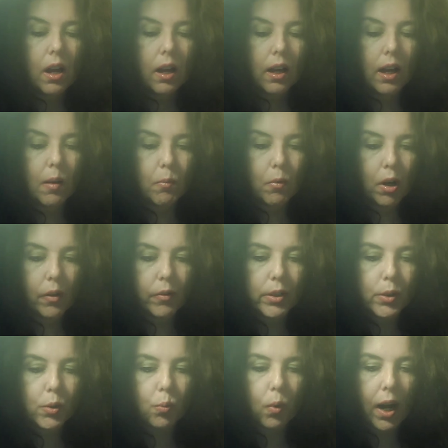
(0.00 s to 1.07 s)
I'm on
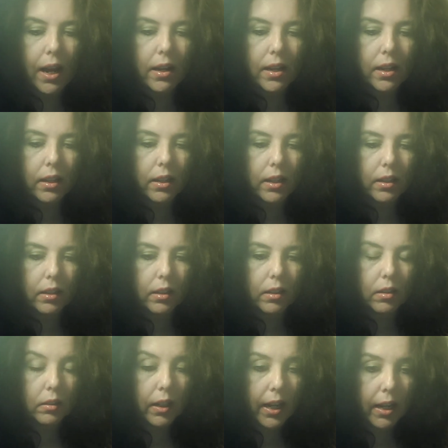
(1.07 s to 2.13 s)
this writing kick
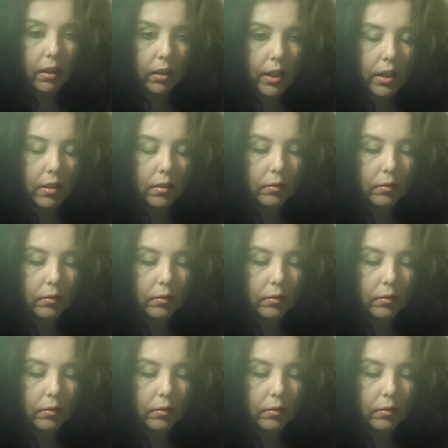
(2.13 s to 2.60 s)
lately.